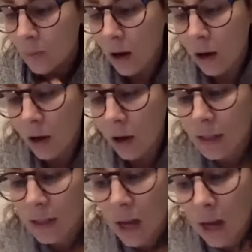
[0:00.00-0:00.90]

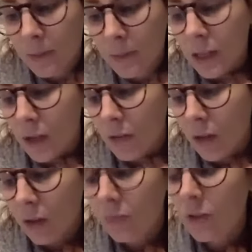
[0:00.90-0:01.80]
on
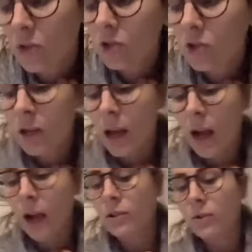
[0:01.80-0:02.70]
time-saving efficiency
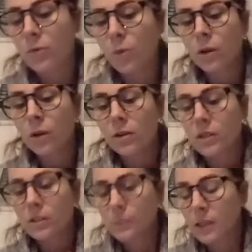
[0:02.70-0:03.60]
hacks for
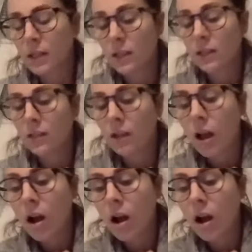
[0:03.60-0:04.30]
this business.